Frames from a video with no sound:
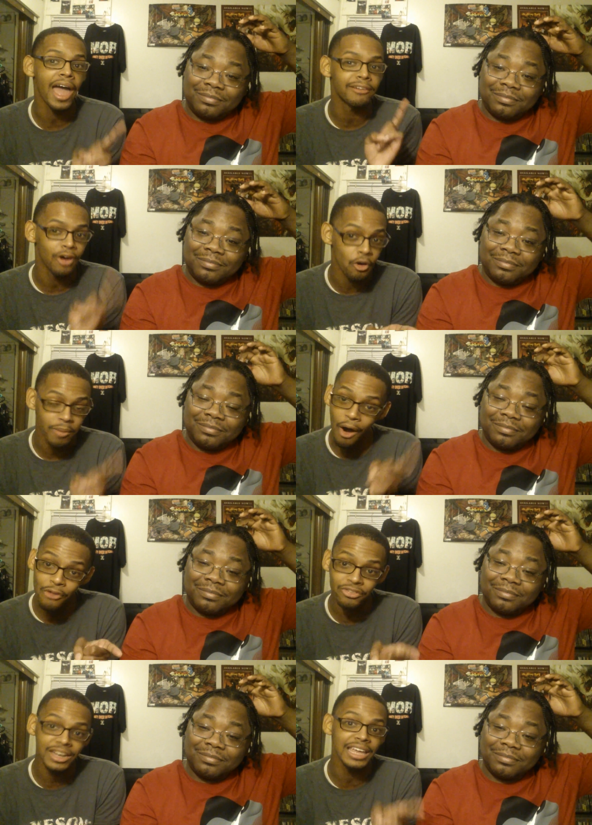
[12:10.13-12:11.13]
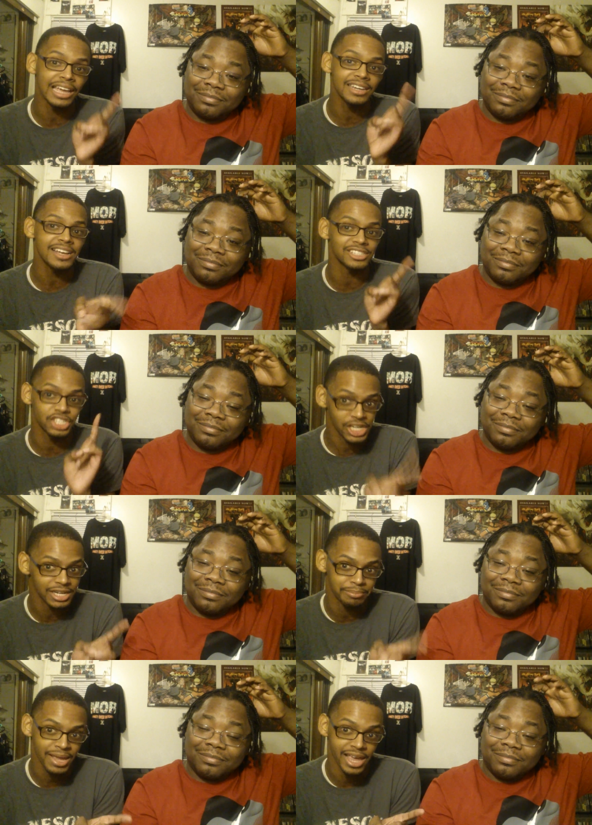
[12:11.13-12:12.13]
Speaker 1: have hope. Hopefully, it doesn't
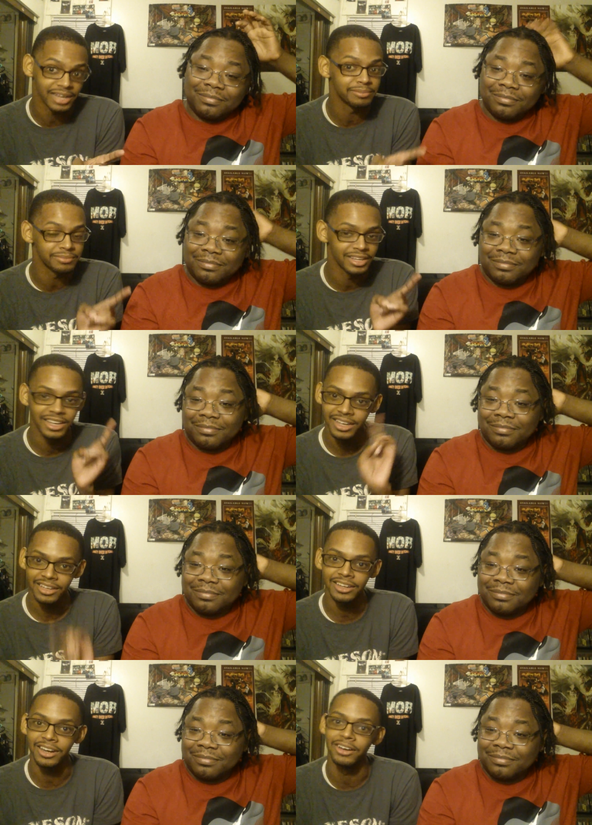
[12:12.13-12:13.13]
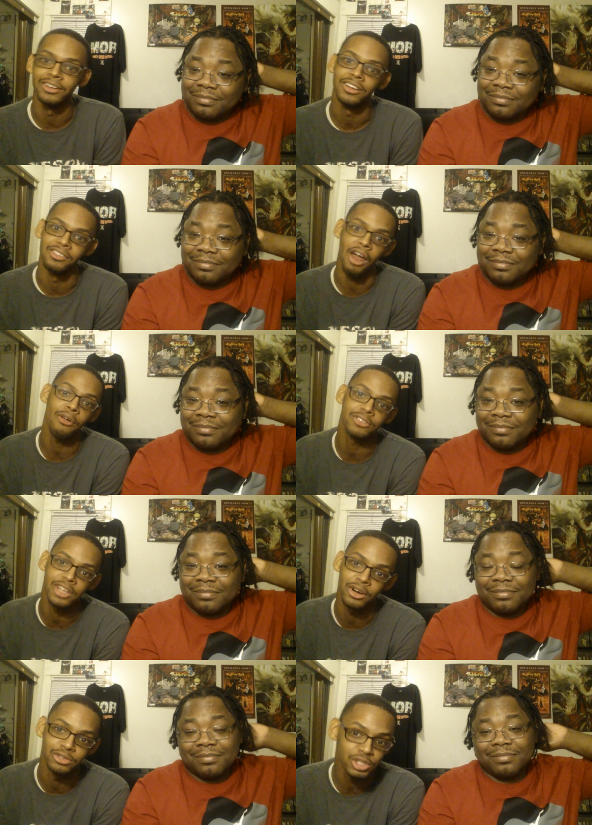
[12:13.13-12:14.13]
shit the bed. You know,
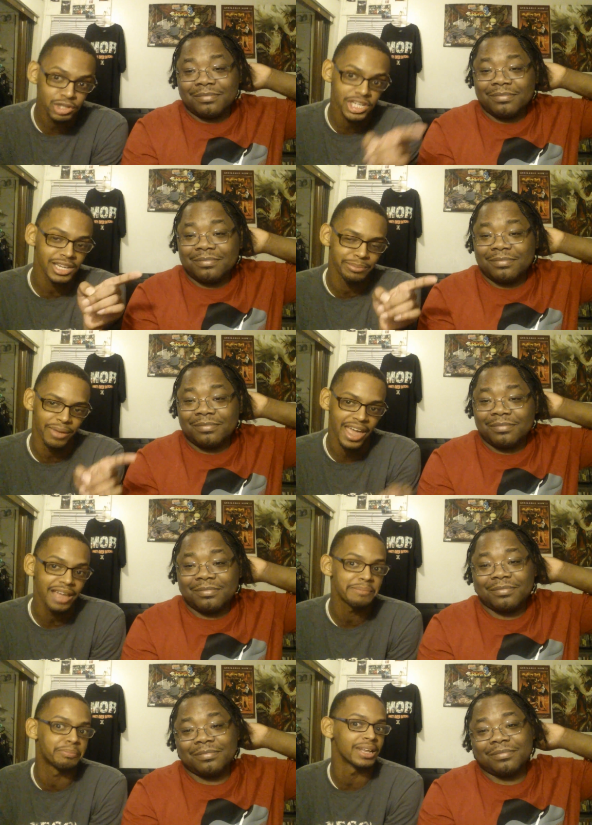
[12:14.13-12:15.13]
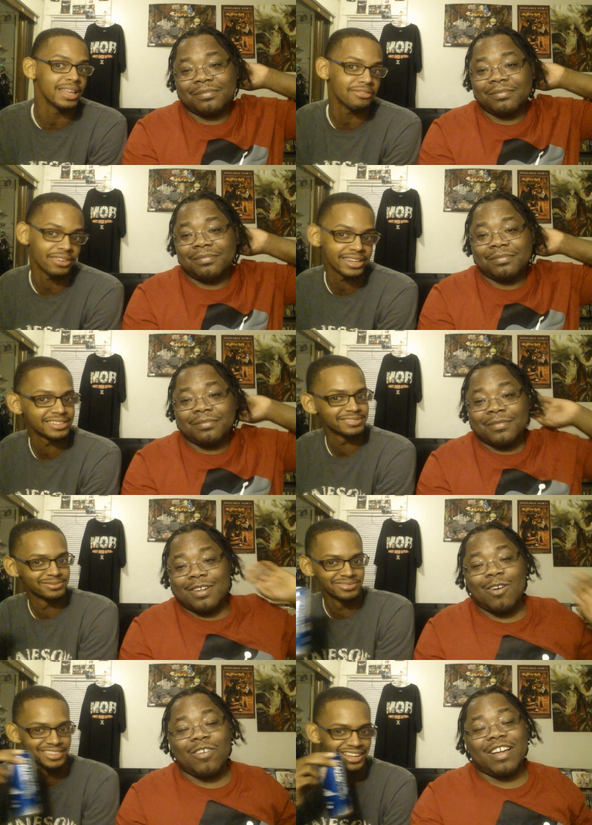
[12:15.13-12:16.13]
Naruto, you shit the bed. Believe it.
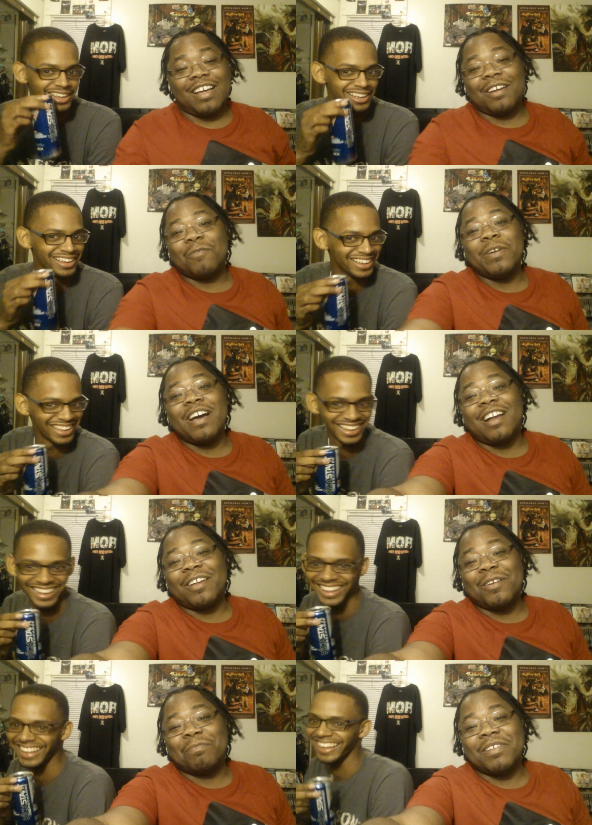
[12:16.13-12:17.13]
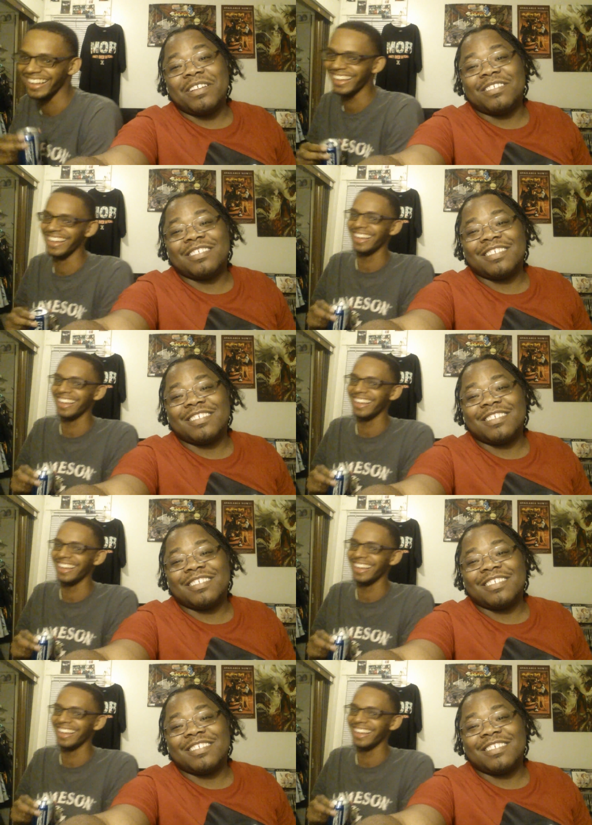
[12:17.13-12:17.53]
Speaker 2: Oh God, we out of here.
Speaker 1: Peace.